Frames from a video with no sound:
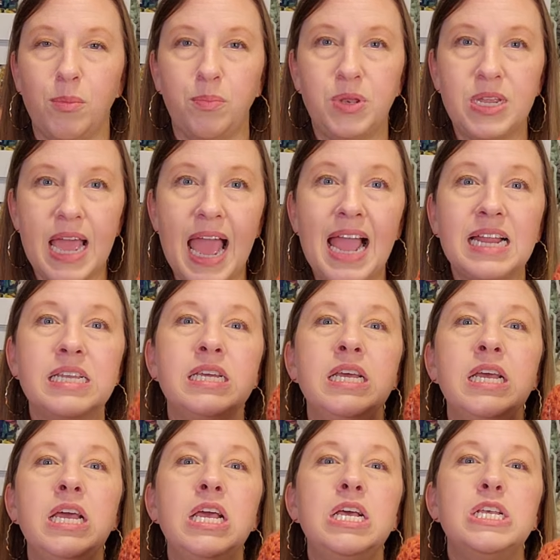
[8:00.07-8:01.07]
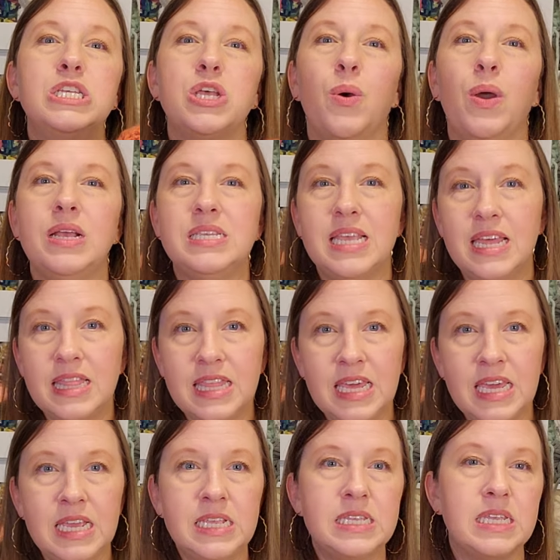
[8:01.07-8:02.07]
it tagged. So I sent
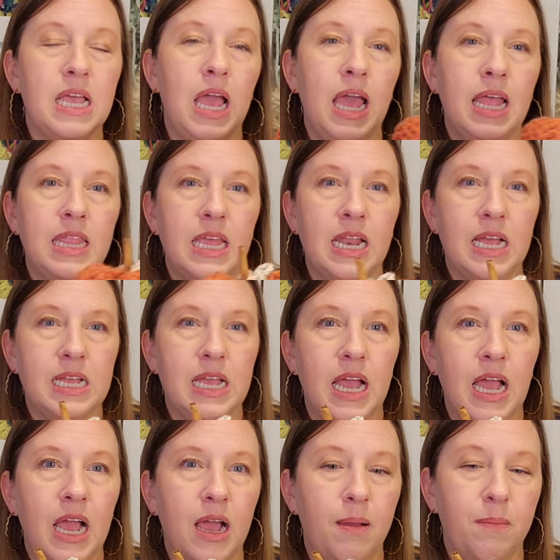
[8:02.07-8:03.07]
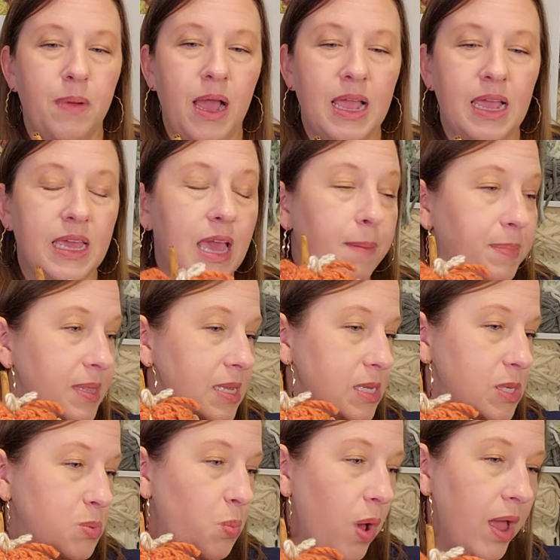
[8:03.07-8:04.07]
these, and then I kept
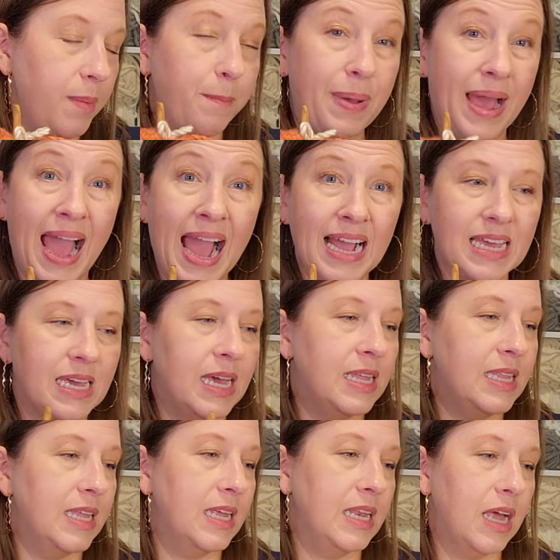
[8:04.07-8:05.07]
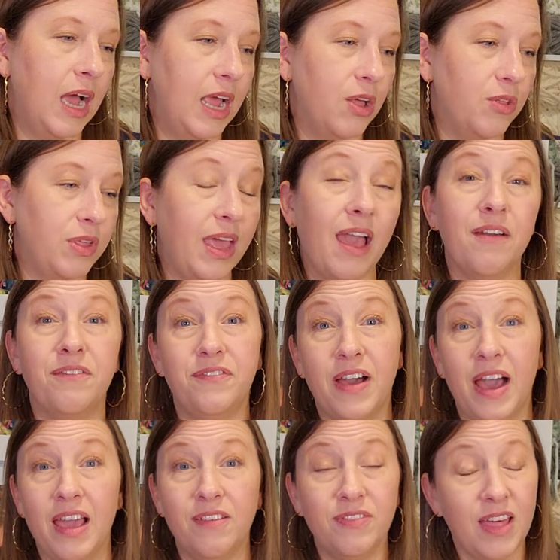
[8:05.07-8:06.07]
this one back, and then I only have
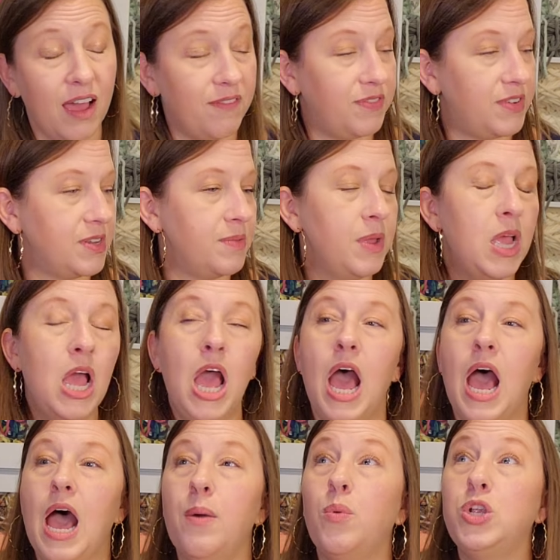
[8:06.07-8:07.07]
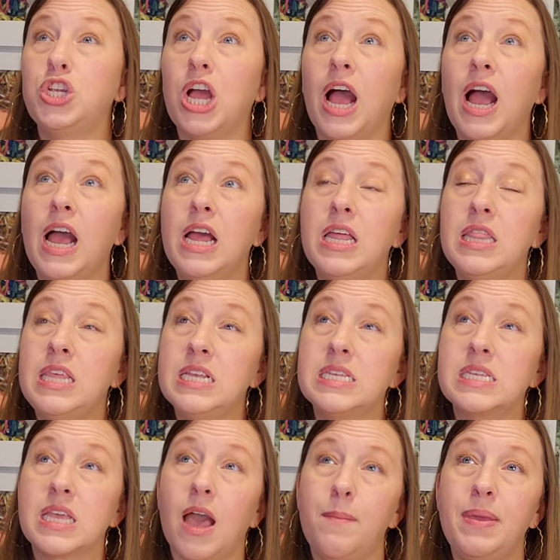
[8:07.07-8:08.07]
5 left, which
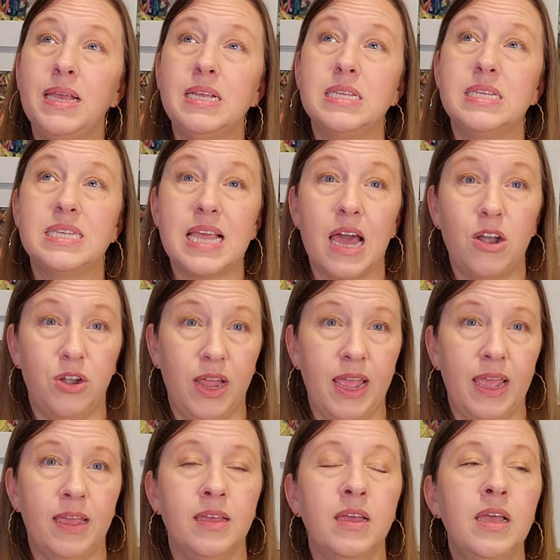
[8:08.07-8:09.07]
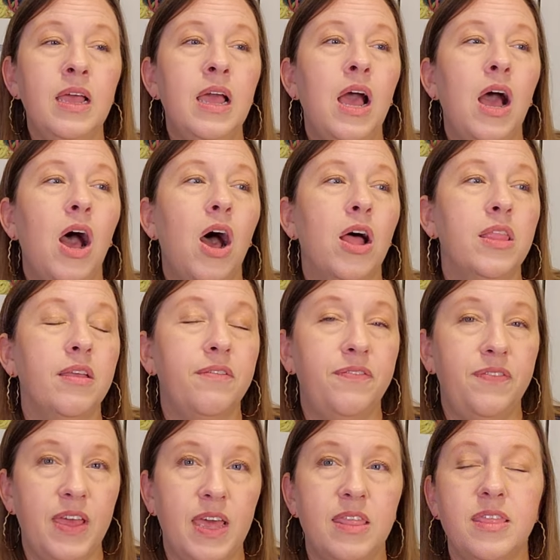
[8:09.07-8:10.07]
this coming Saturday on the
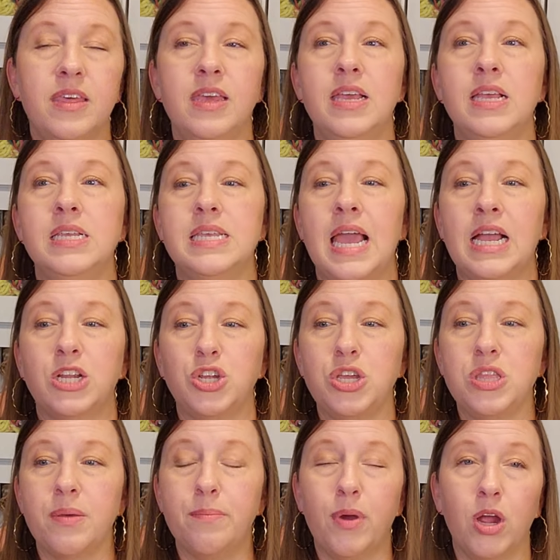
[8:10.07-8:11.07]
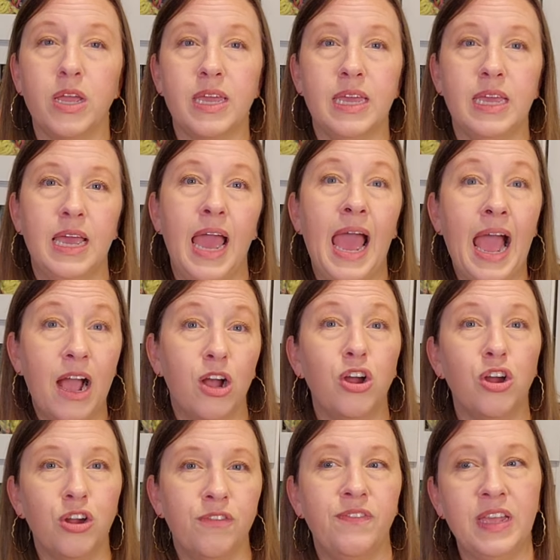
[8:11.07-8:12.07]
5th is actually the market at
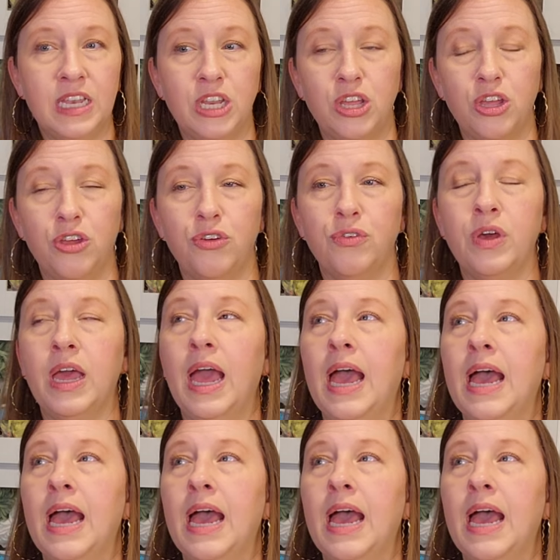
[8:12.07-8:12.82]
her venue